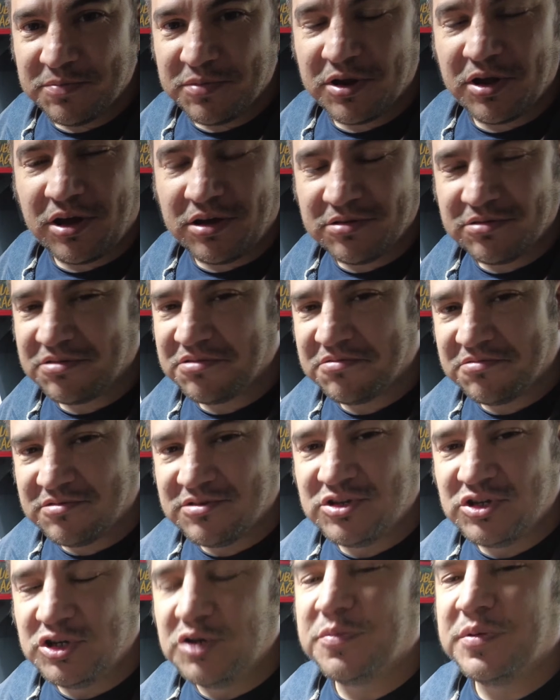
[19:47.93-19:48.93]
But I
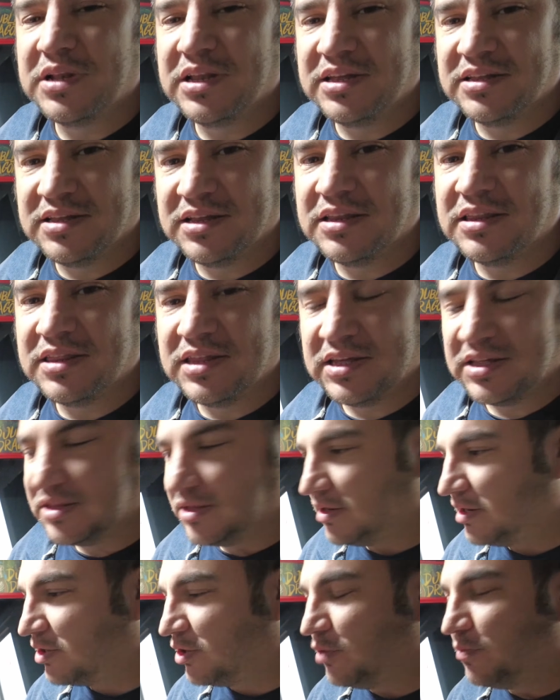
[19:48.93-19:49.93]
stupidly didn't think
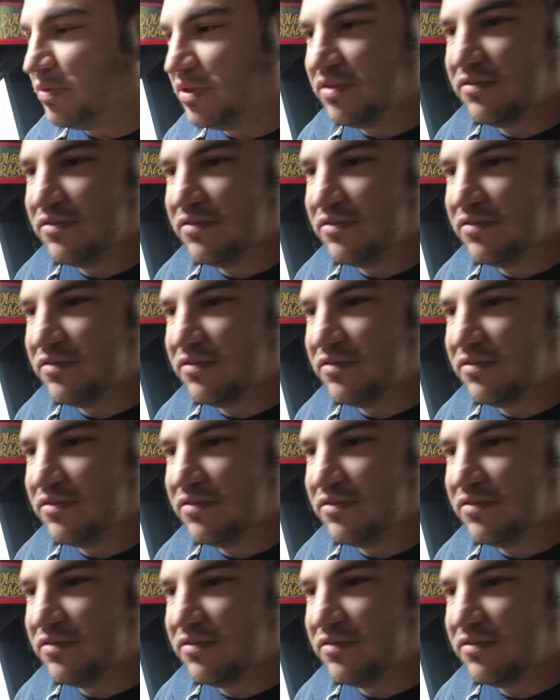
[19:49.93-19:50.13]
that it could be